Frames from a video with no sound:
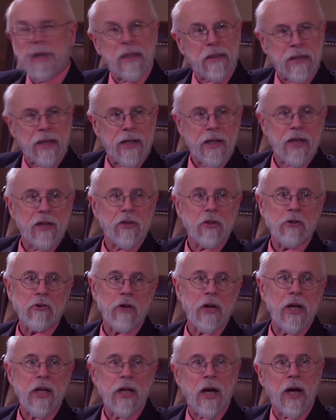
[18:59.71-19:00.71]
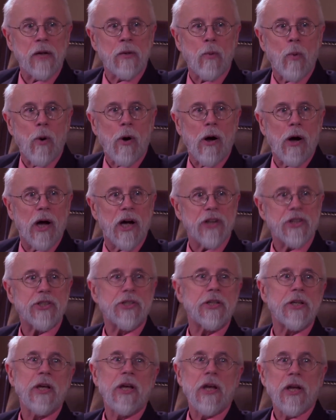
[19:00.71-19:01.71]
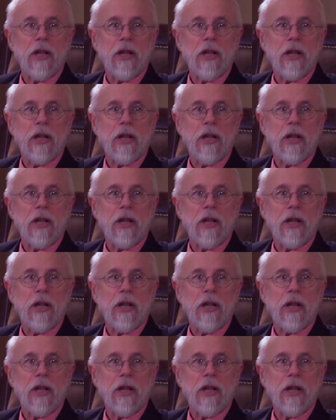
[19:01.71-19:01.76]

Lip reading: letting the great unwashed